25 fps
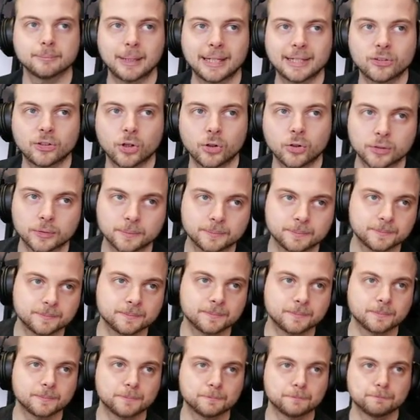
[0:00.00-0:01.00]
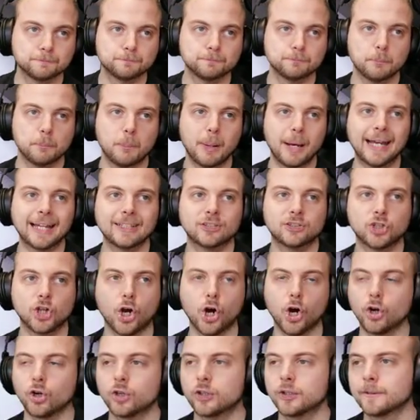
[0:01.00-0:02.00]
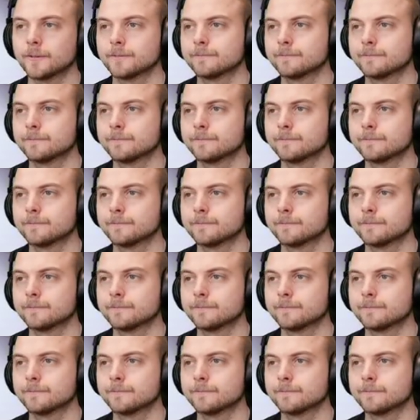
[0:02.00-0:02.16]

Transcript: bad dog. Bad dog.